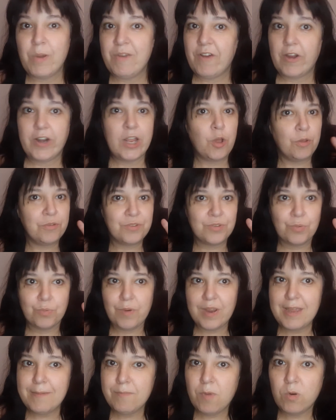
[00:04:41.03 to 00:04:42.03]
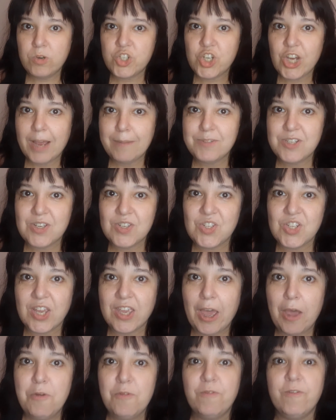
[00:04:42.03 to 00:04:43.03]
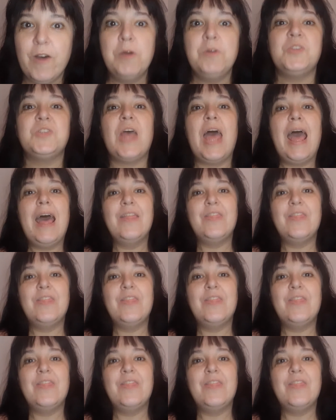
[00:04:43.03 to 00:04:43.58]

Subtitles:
We've only got three more chapters to go, folks.